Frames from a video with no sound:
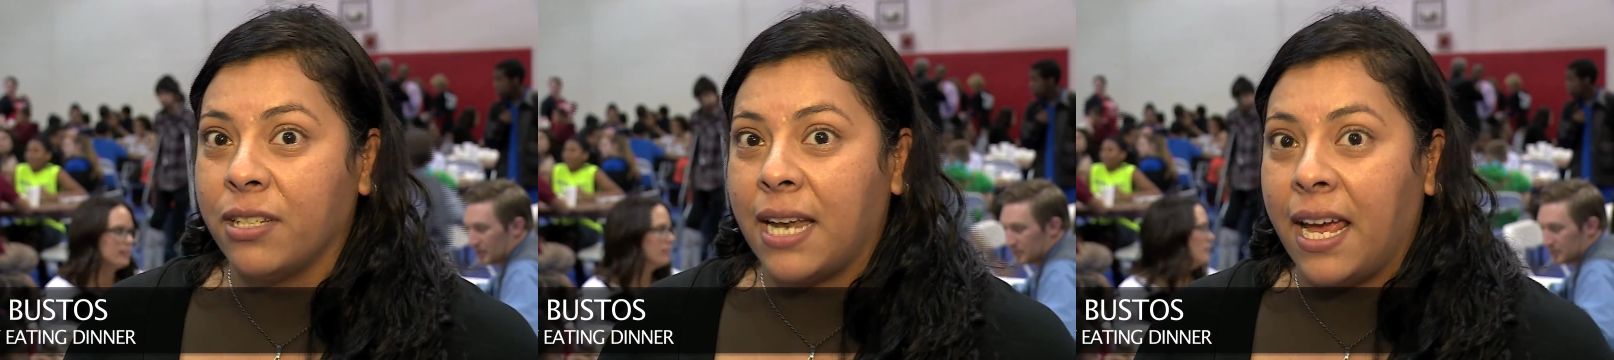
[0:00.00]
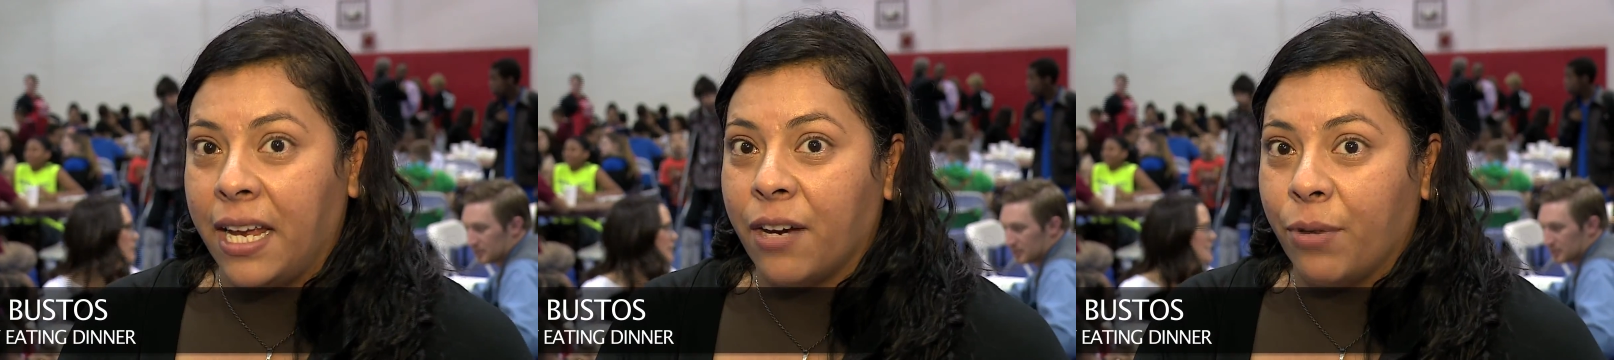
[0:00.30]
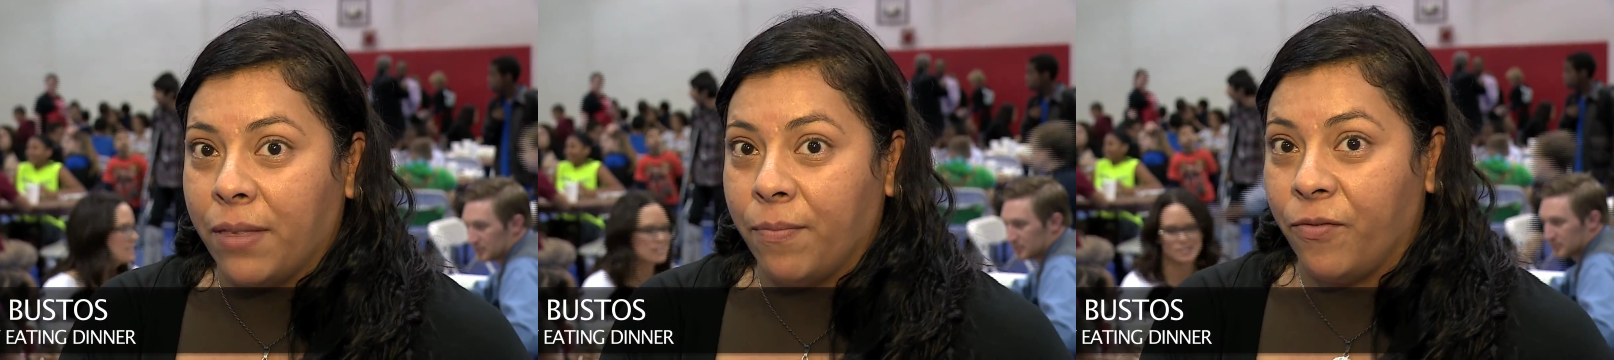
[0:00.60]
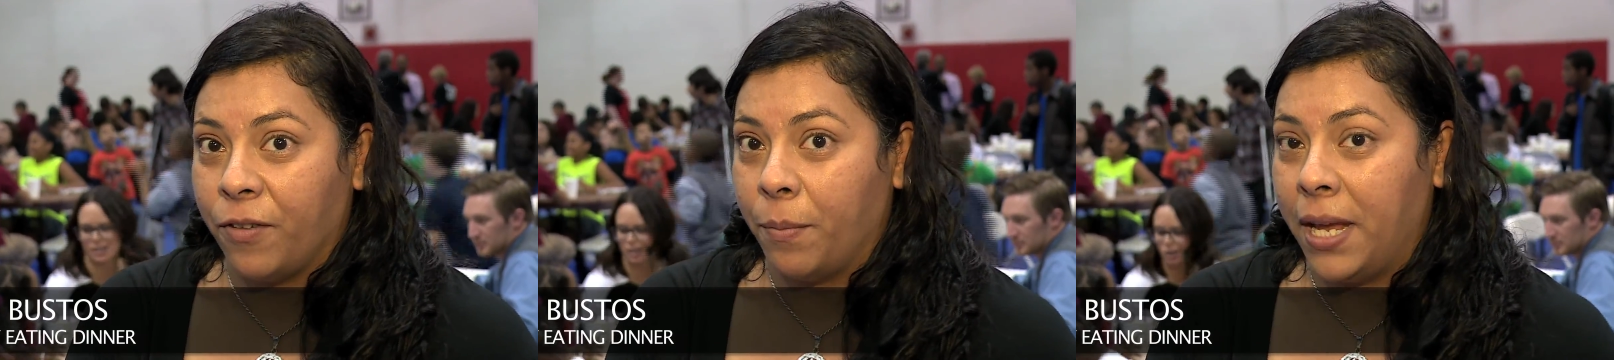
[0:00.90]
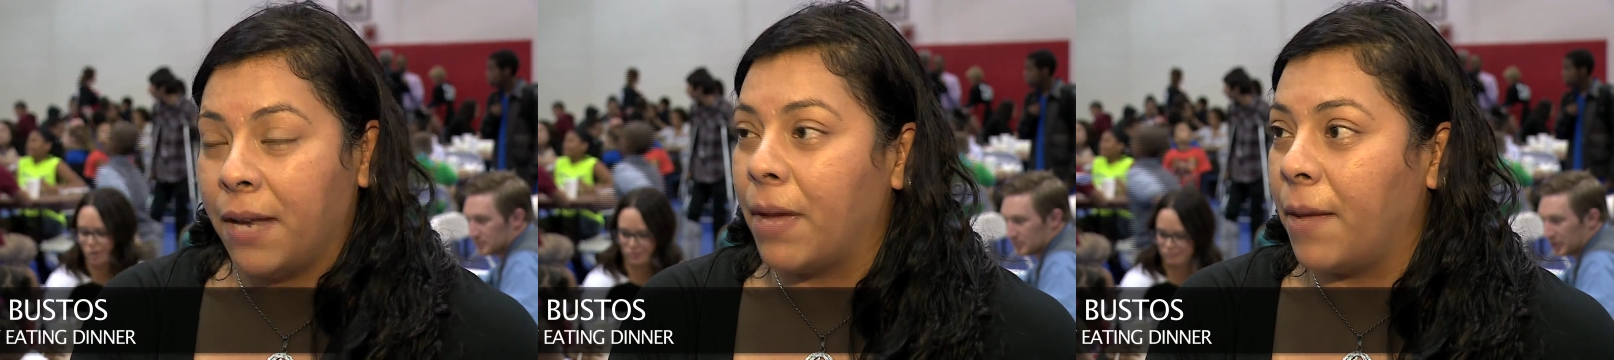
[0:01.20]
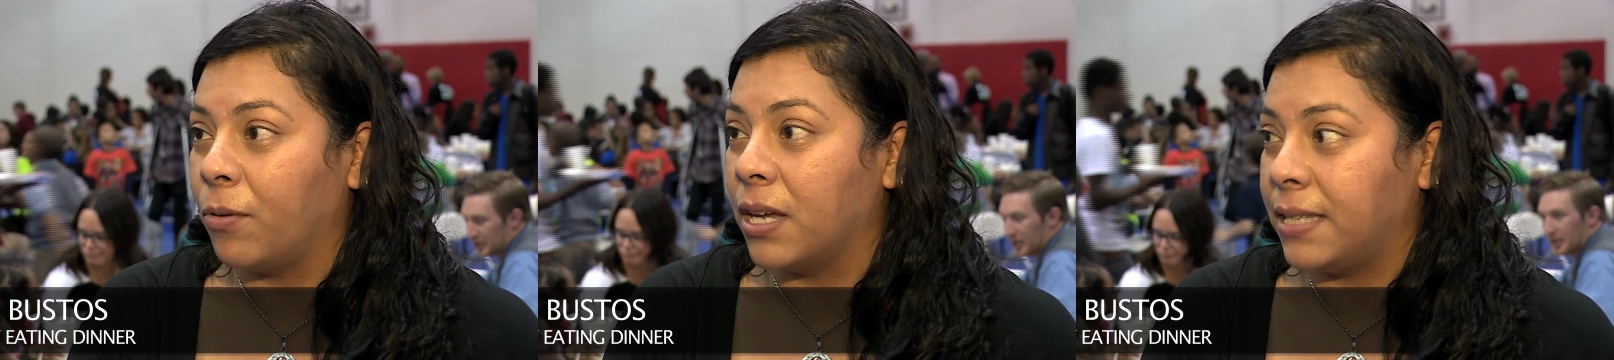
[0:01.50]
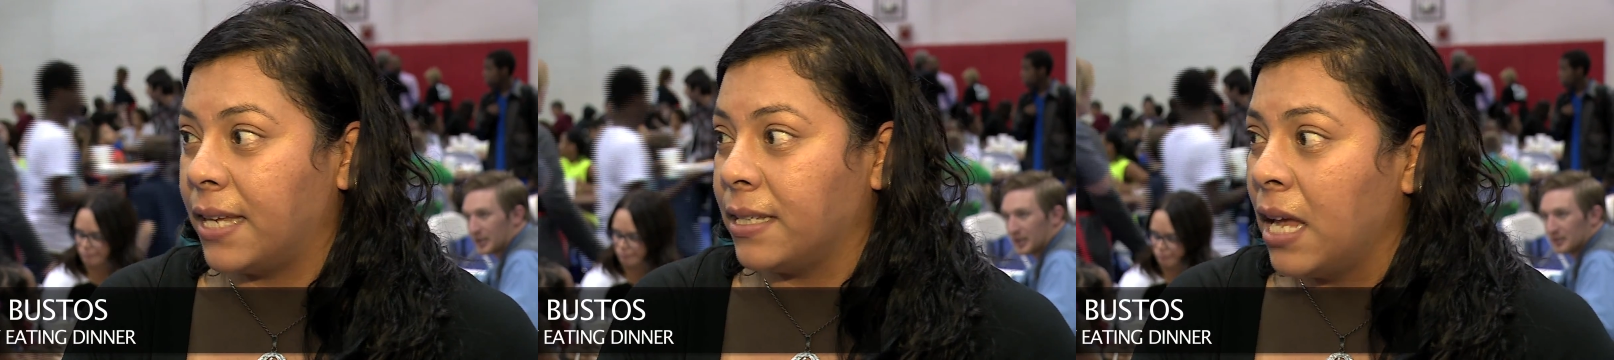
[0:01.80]
Speaker 1: tonight here with for me and my boys,
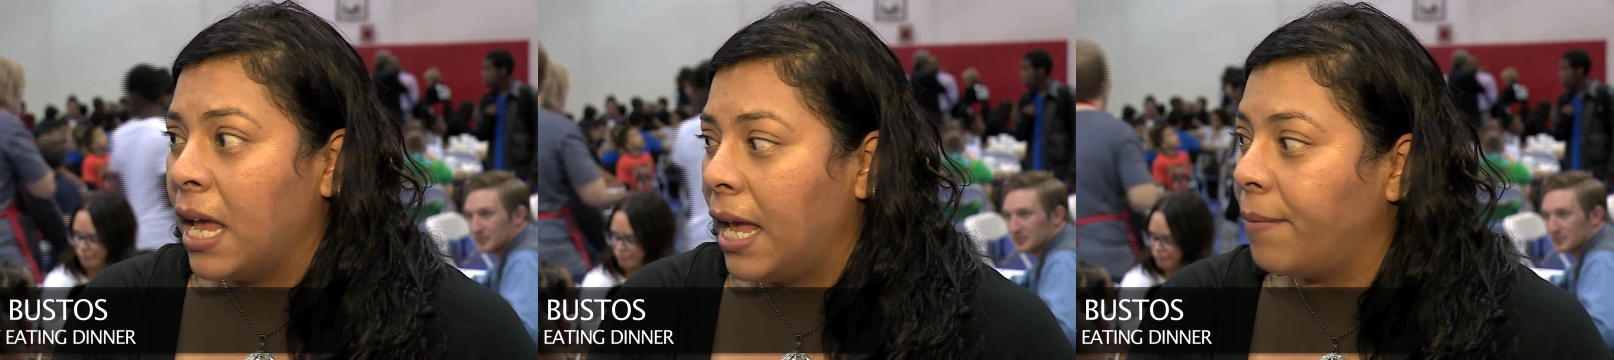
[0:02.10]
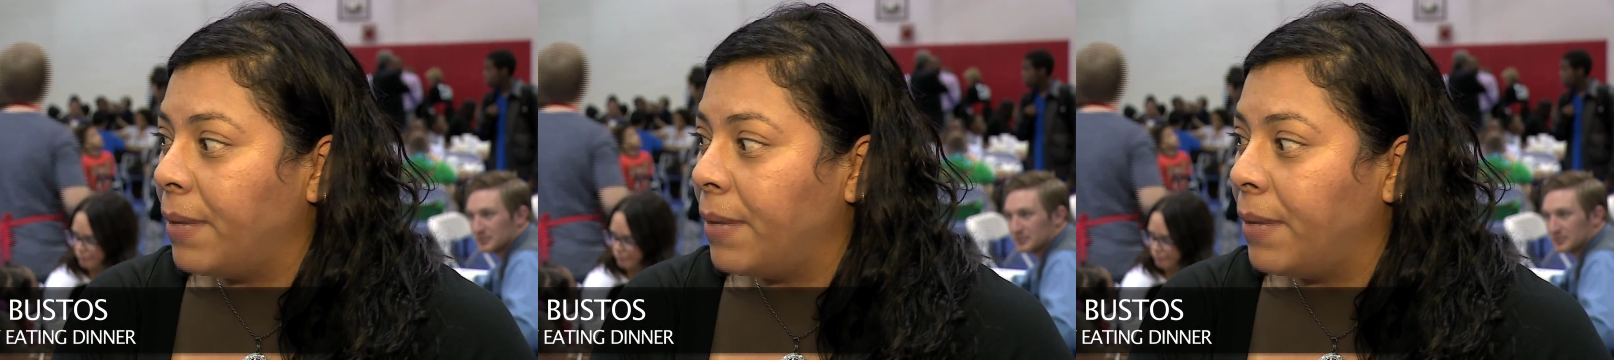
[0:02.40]
it, it